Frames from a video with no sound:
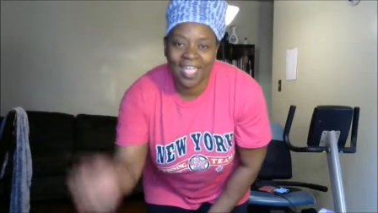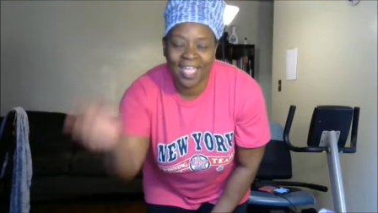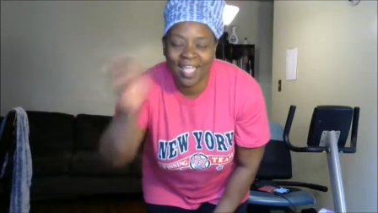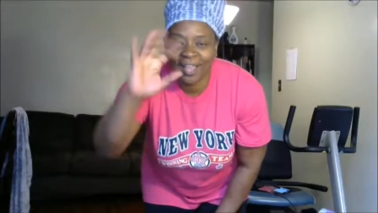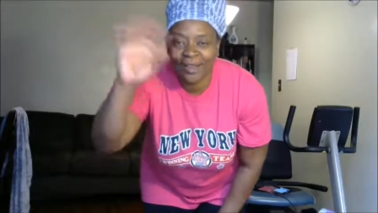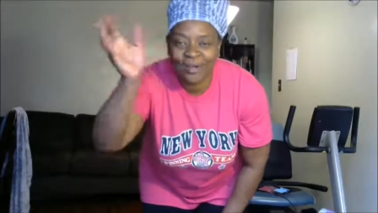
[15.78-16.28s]

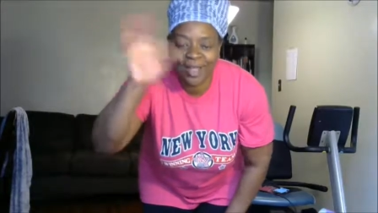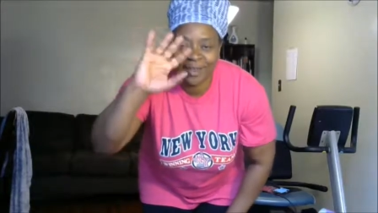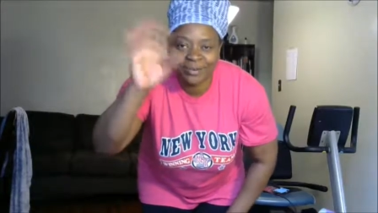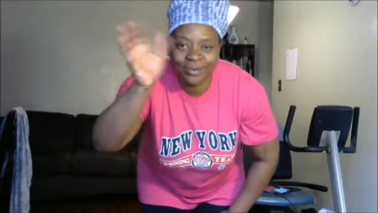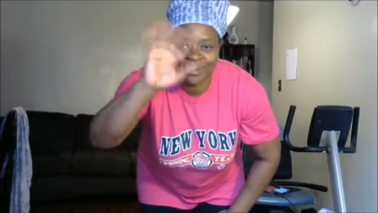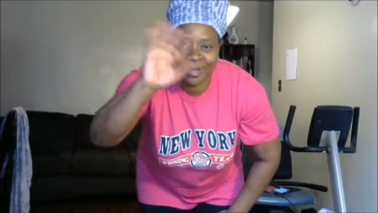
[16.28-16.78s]
Hello
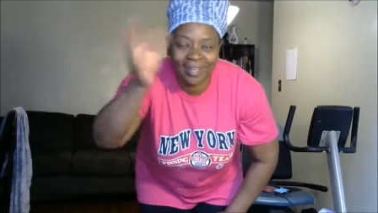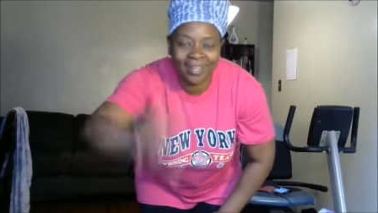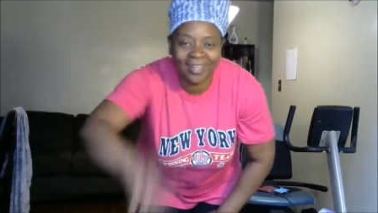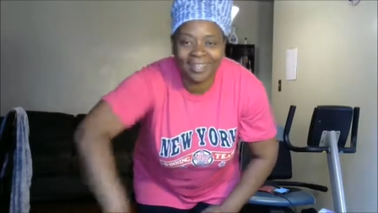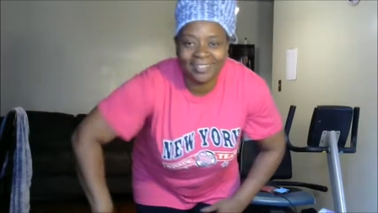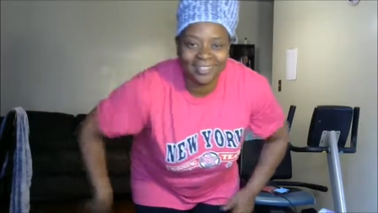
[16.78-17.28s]

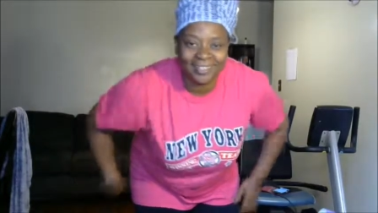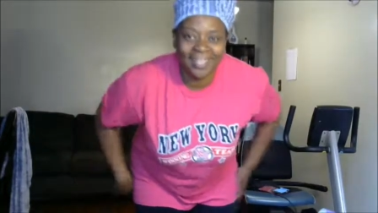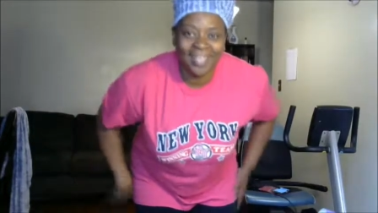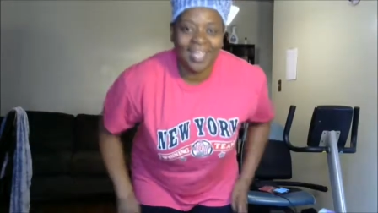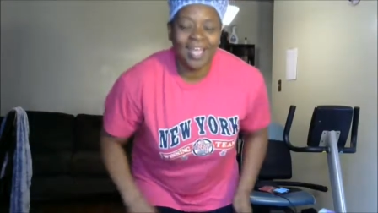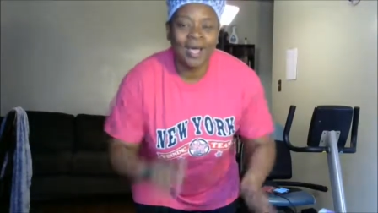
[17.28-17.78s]
everyone.
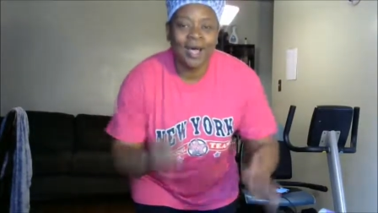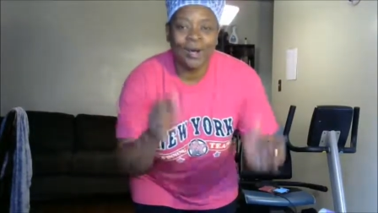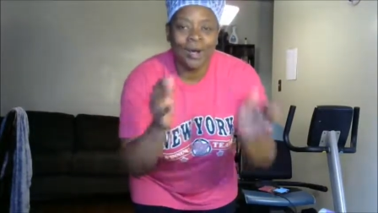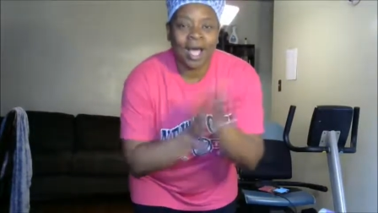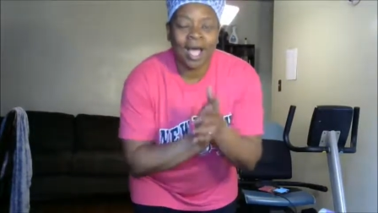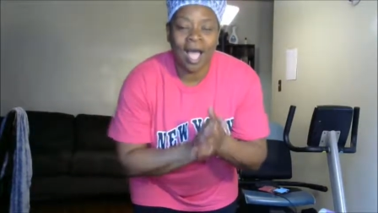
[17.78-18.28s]

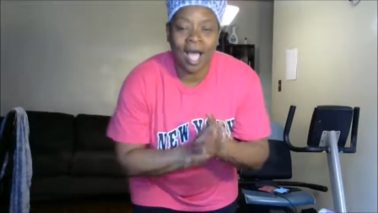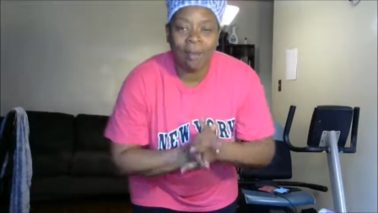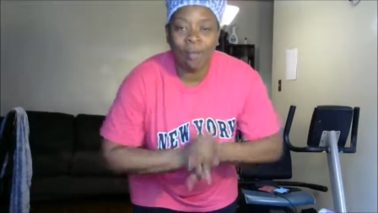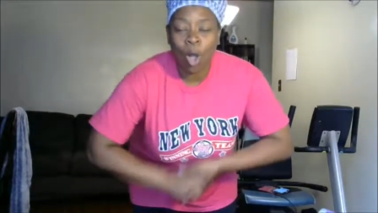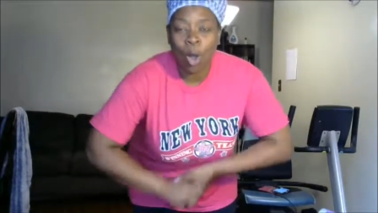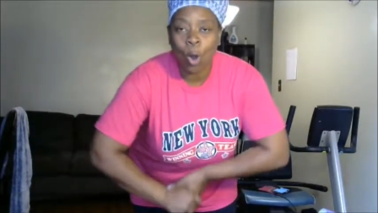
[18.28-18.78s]
I'm
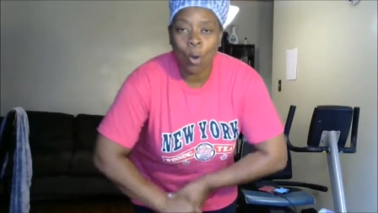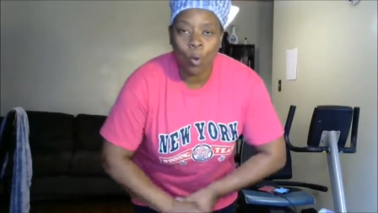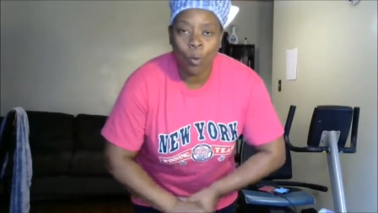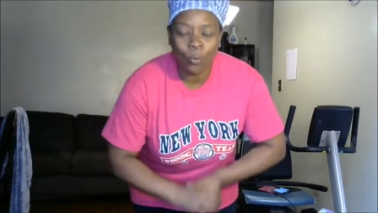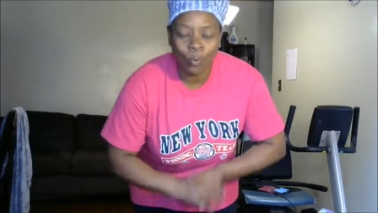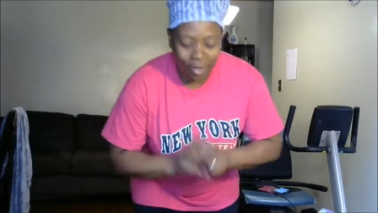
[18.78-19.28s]

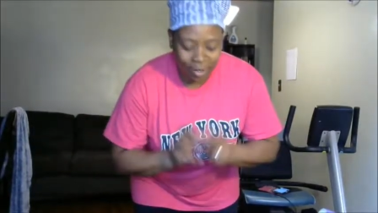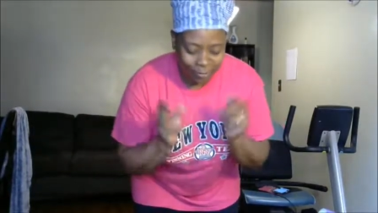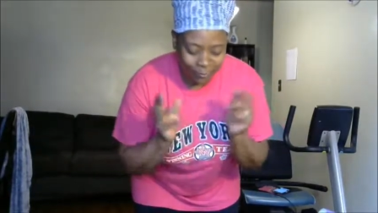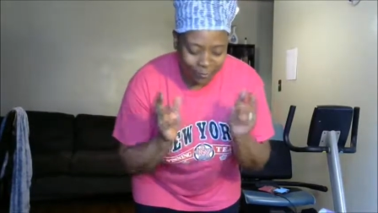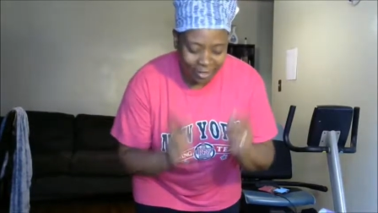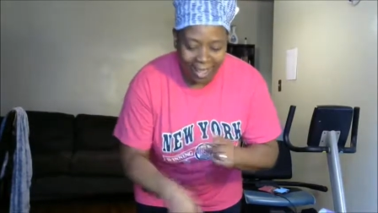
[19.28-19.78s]
home,
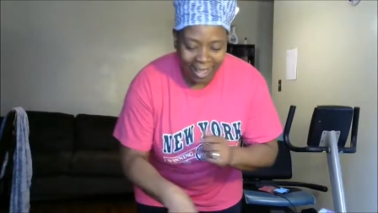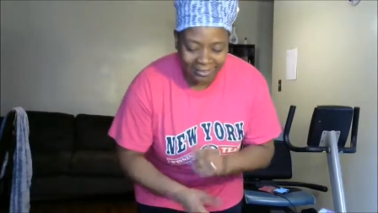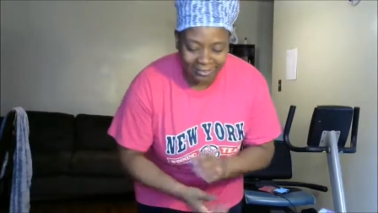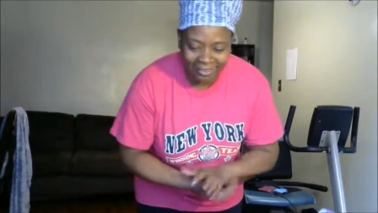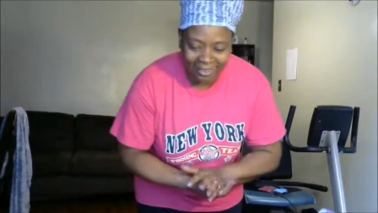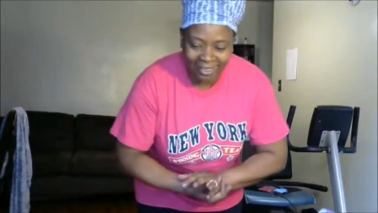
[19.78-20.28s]

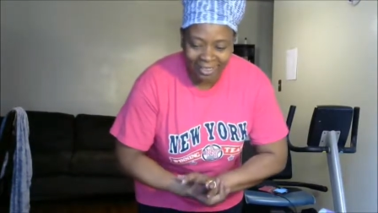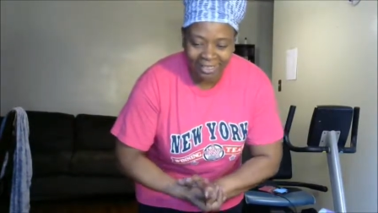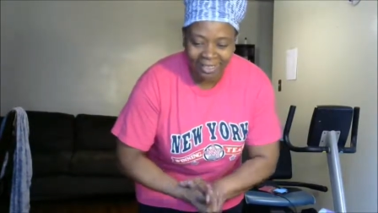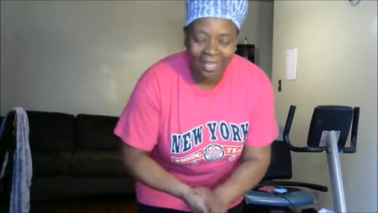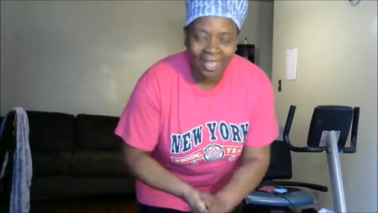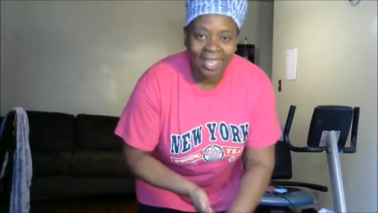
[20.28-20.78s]

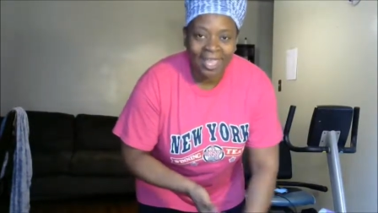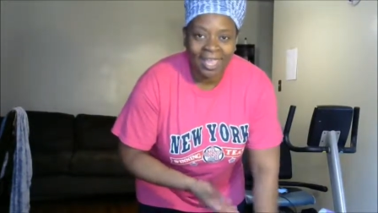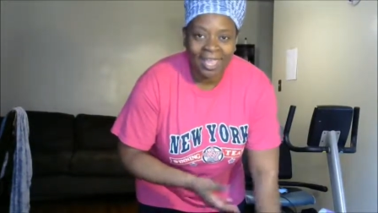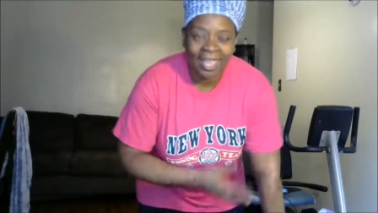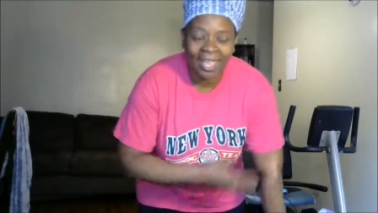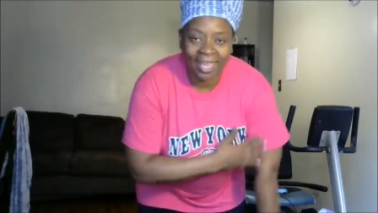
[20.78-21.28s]
relaxing,
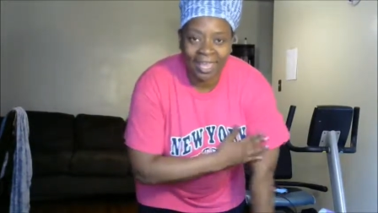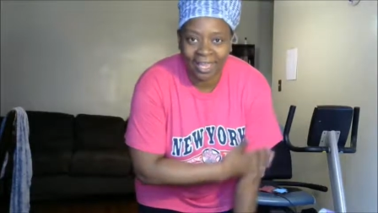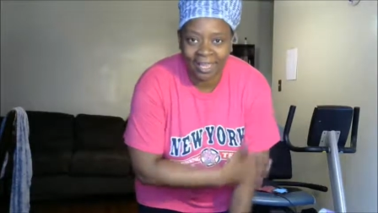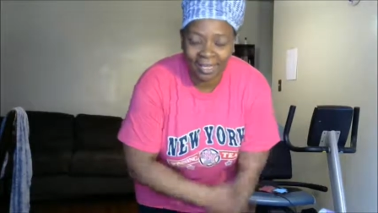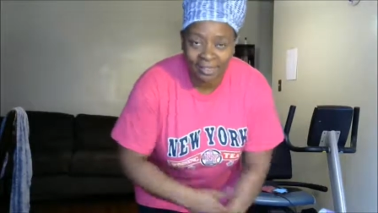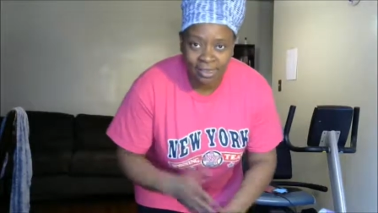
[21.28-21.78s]
and
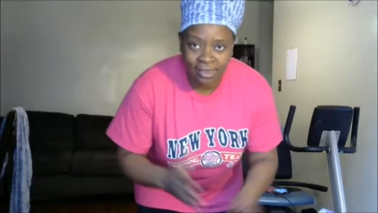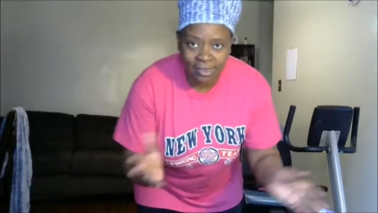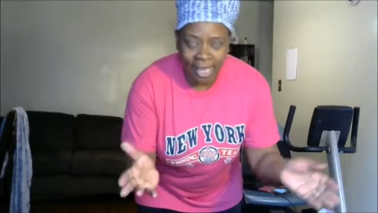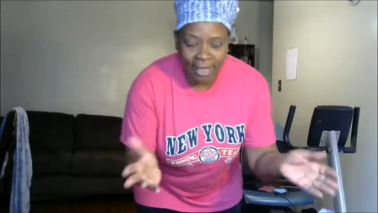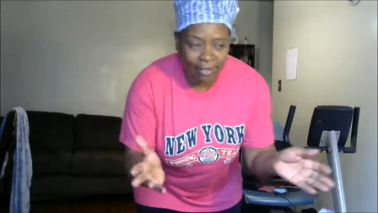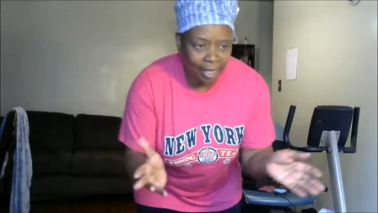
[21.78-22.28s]
it's
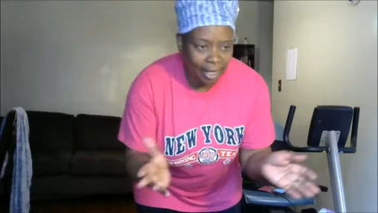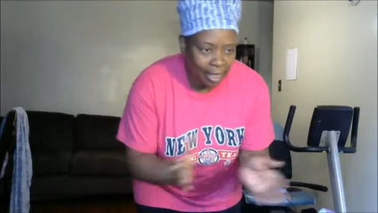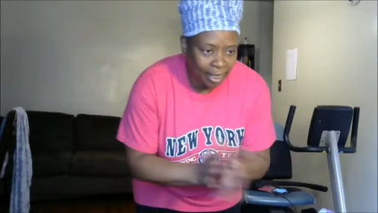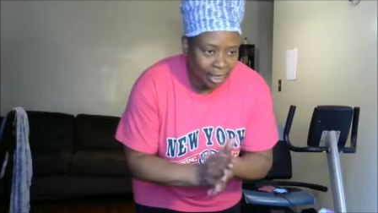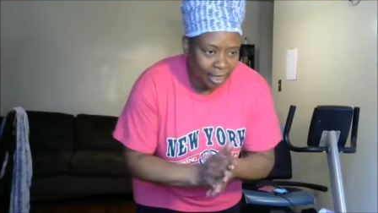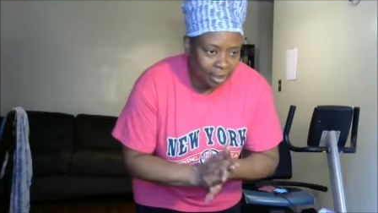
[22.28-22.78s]
Saturday
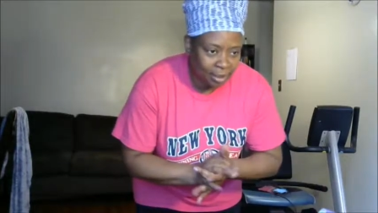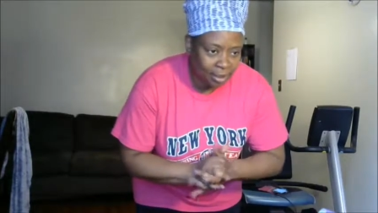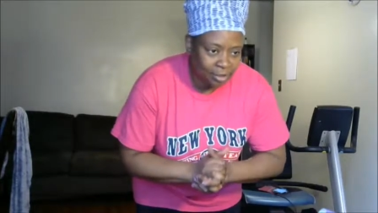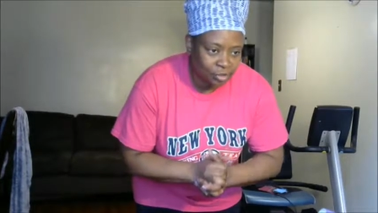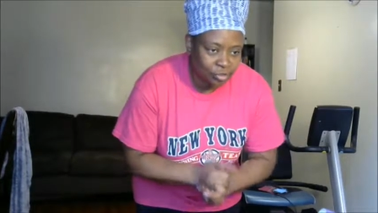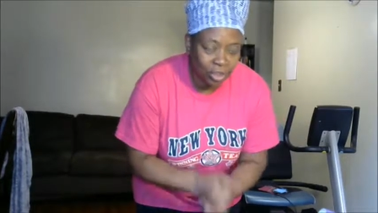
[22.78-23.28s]
and
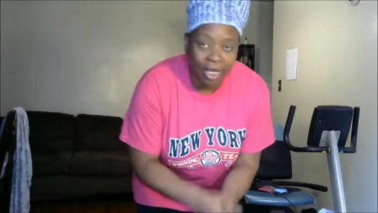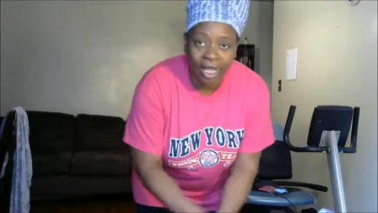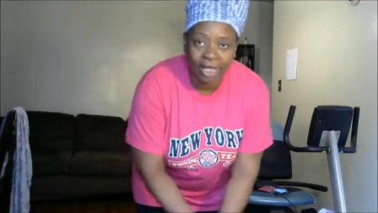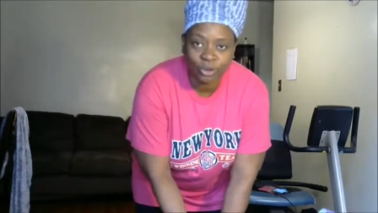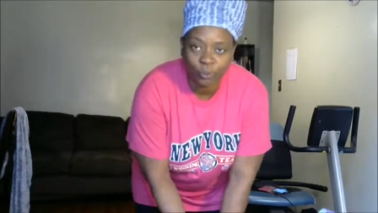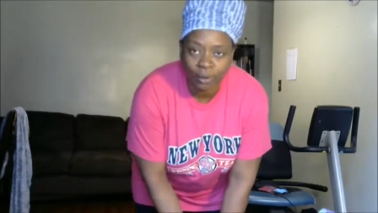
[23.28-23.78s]
it's
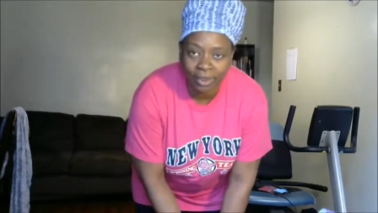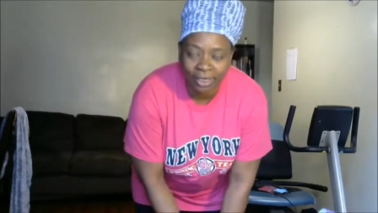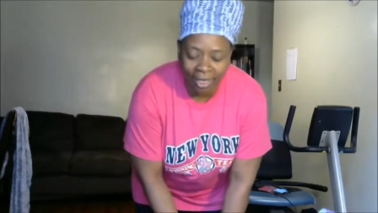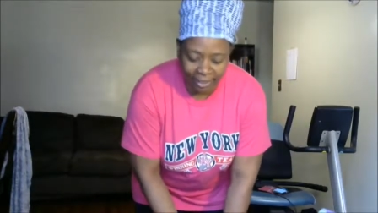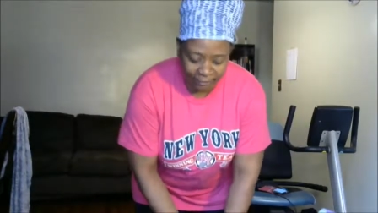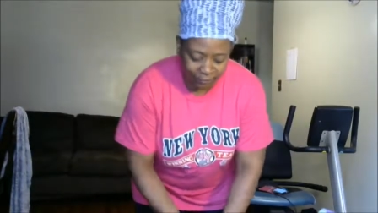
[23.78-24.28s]
July
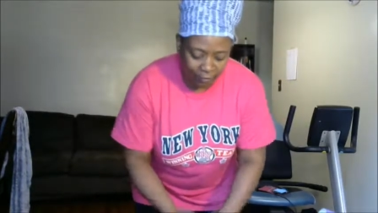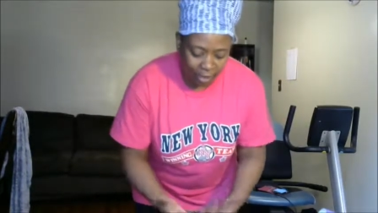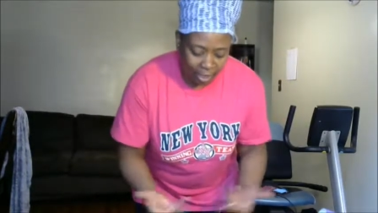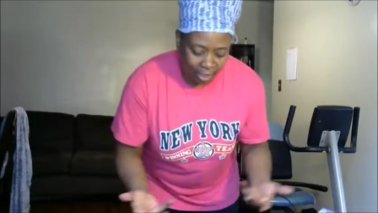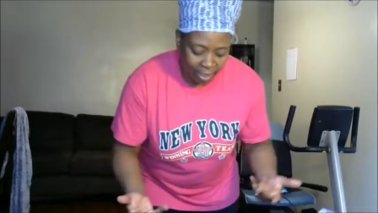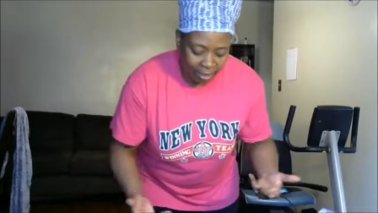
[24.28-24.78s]

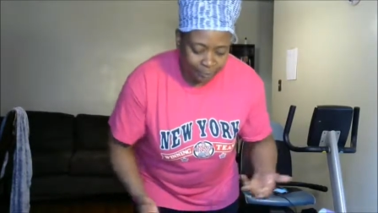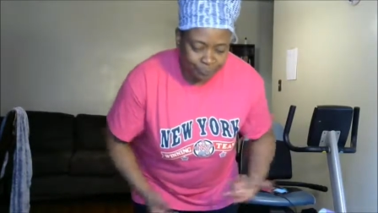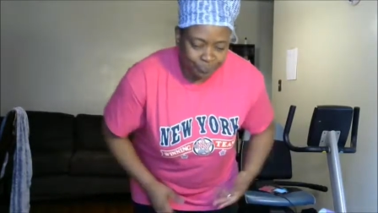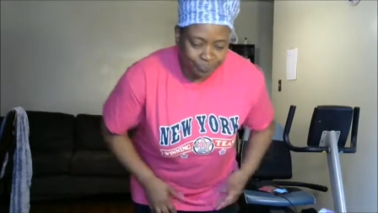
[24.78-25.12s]
twenty-ninth. And